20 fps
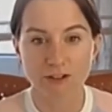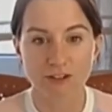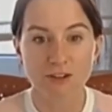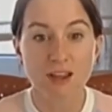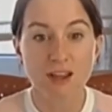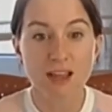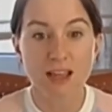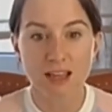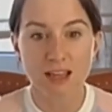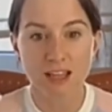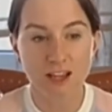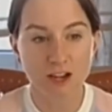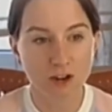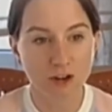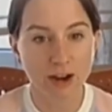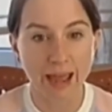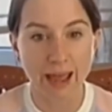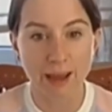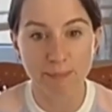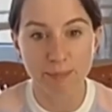hear
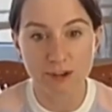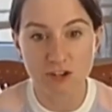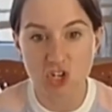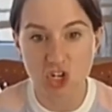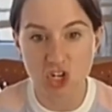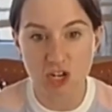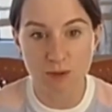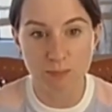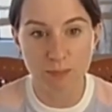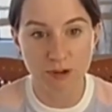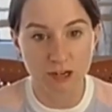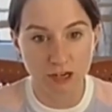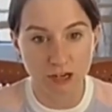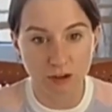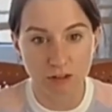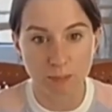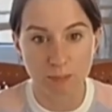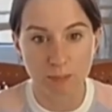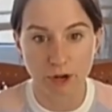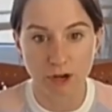happy sheep and hear the
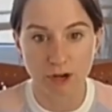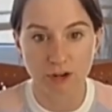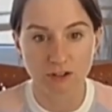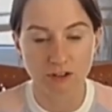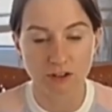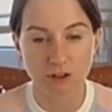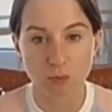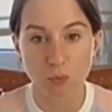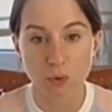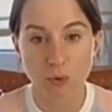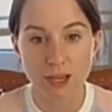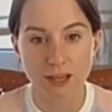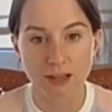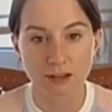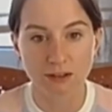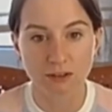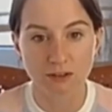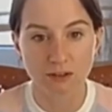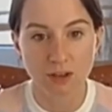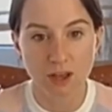birds and the
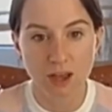weeds. Yeah.